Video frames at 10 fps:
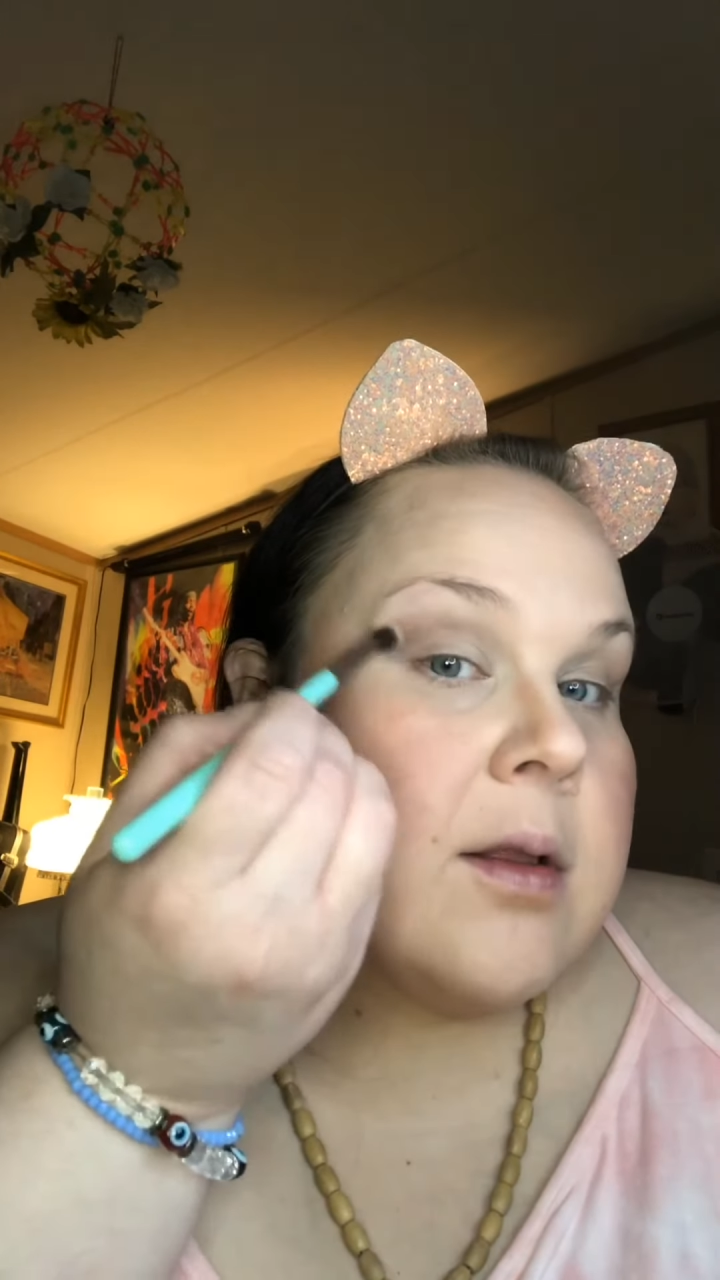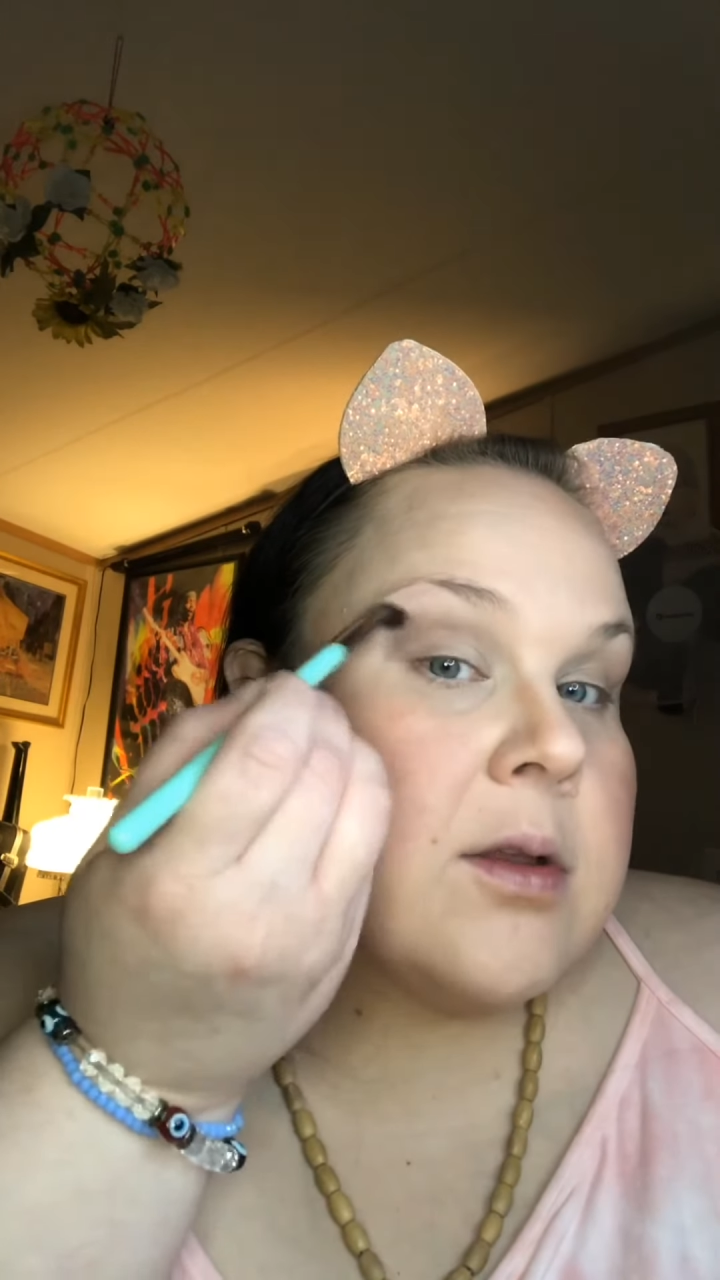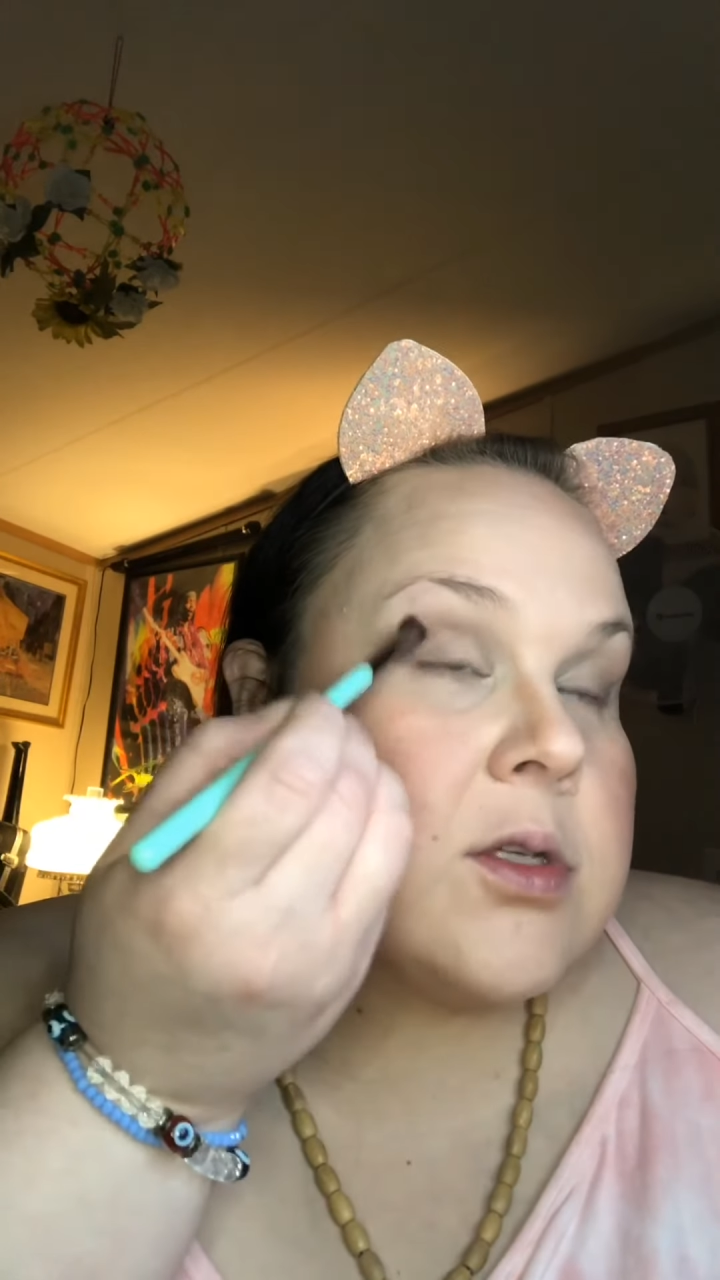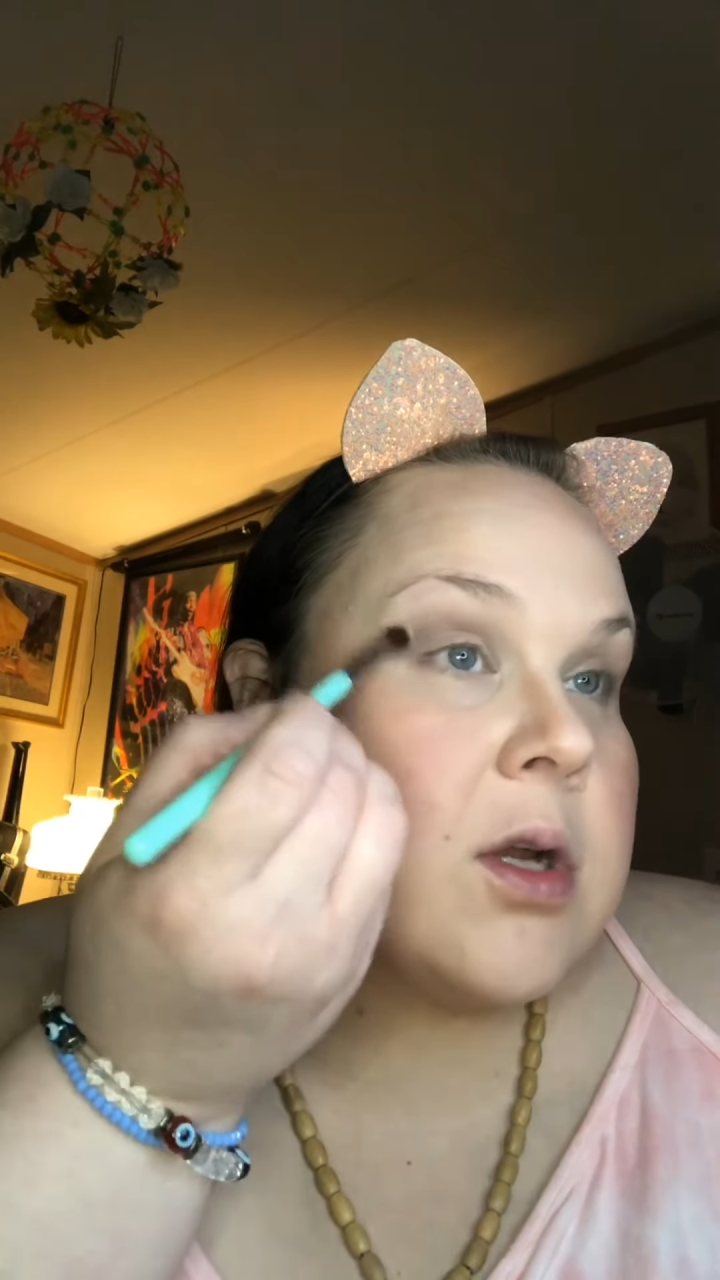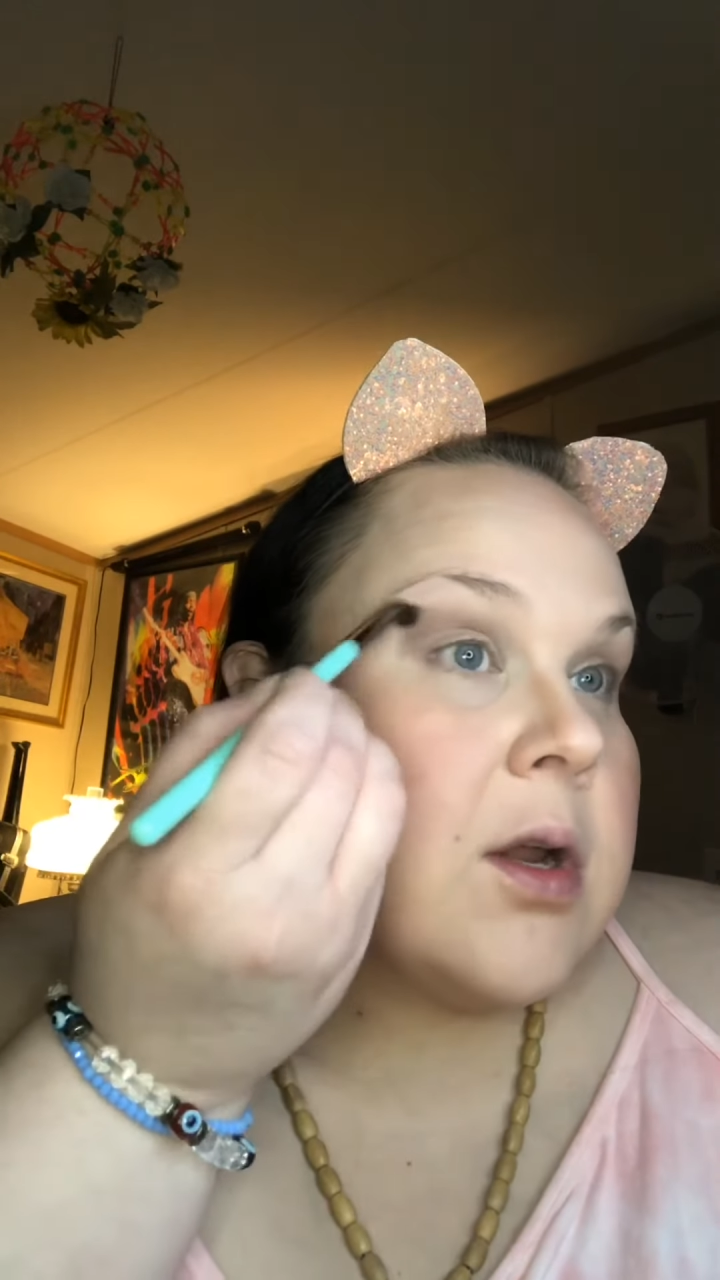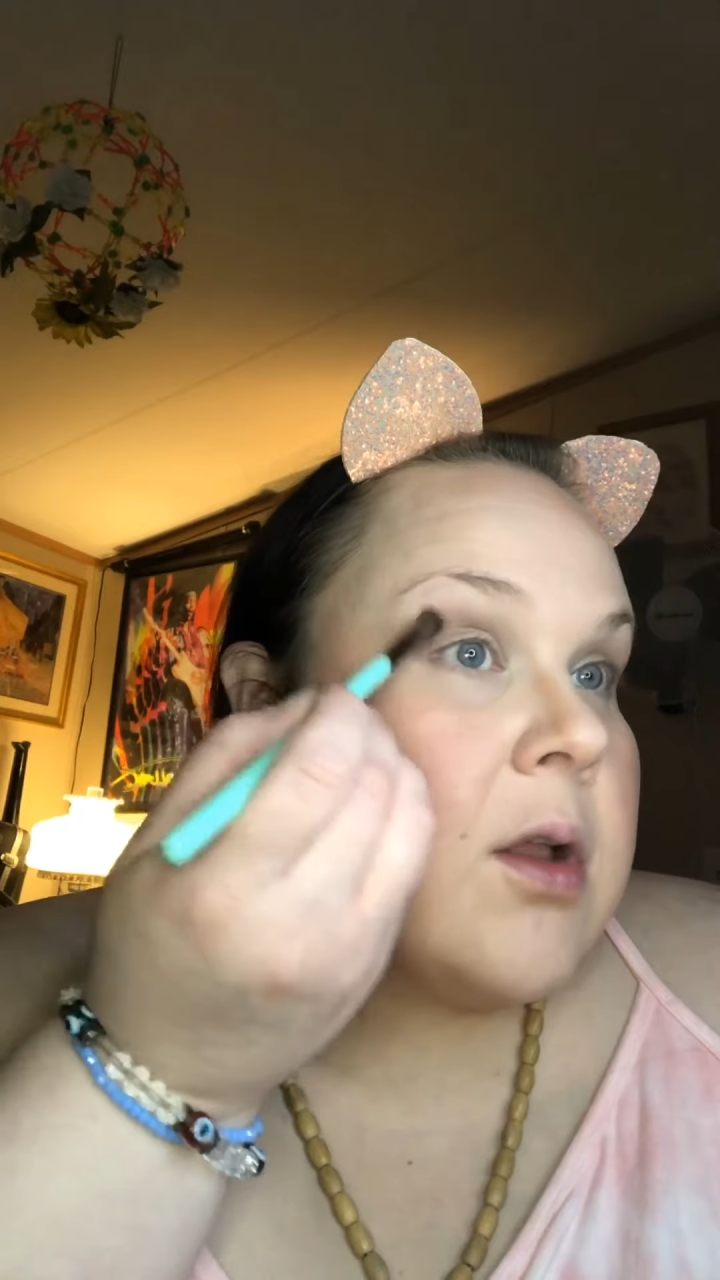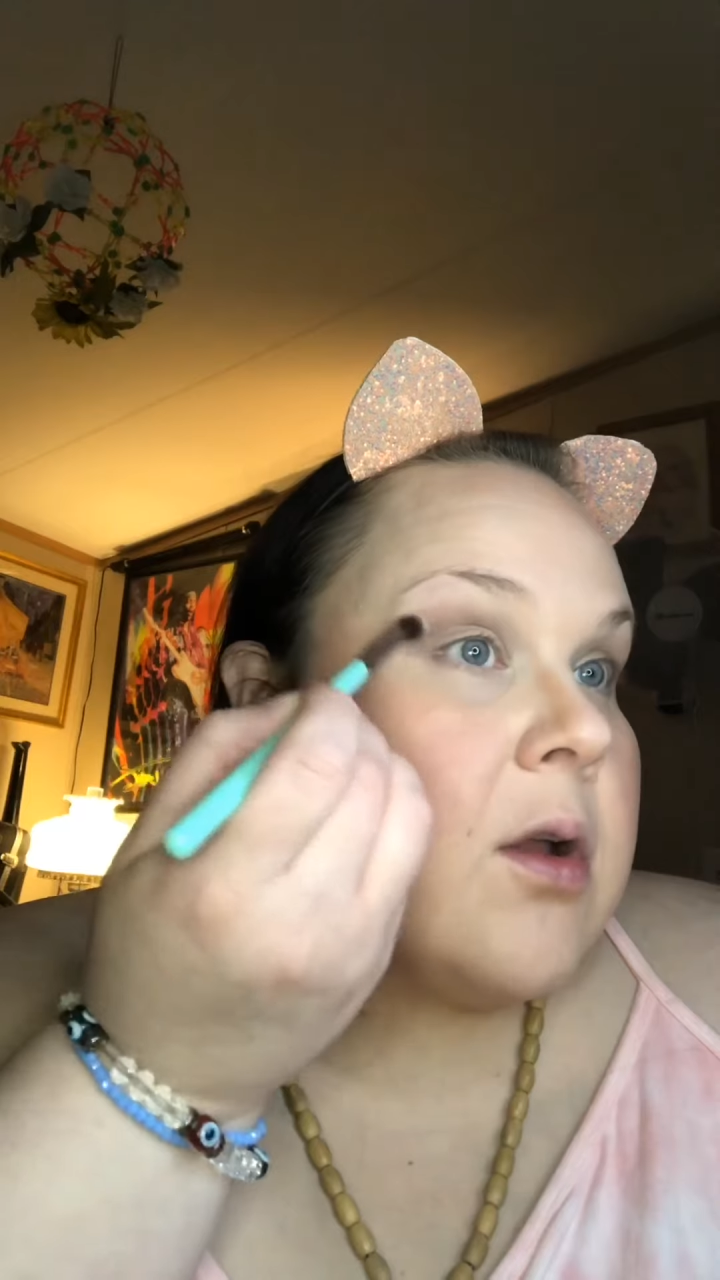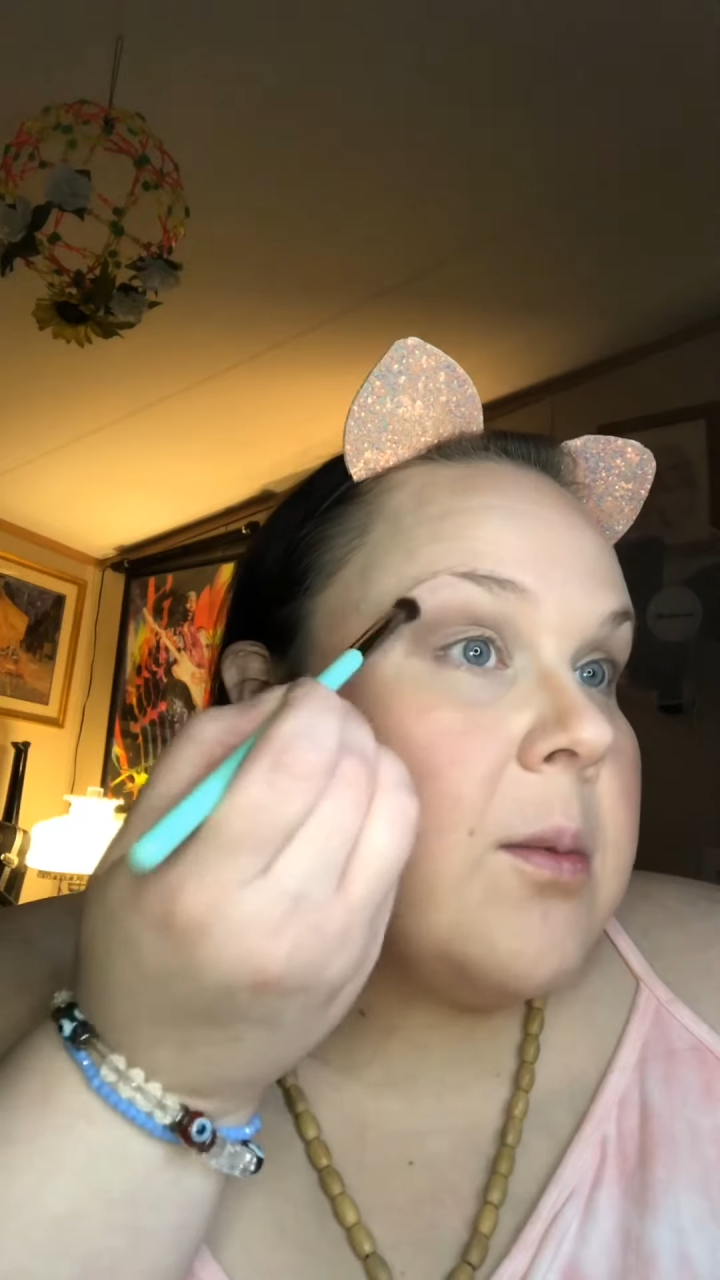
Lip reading: circular